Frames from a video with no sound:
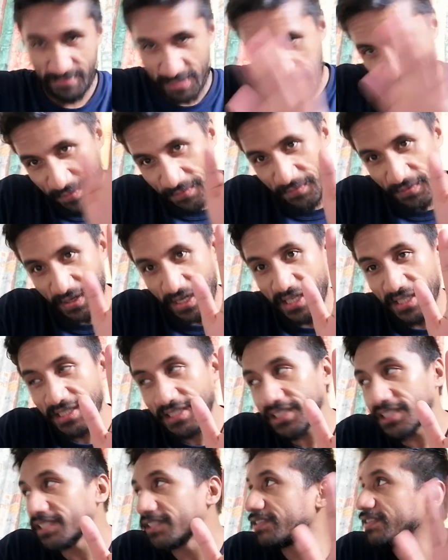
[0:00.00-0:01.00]
Let me
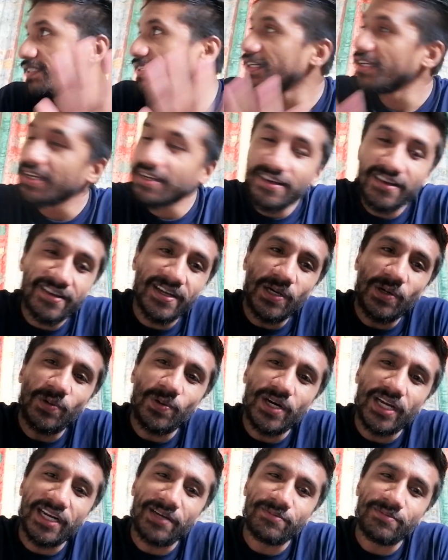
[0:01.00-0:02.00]
finish.
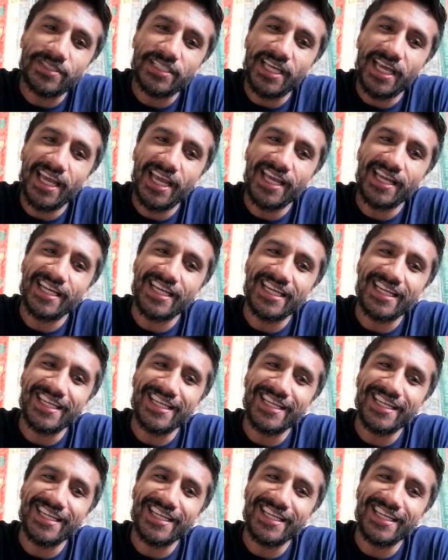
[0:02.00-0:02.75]
What I'm saying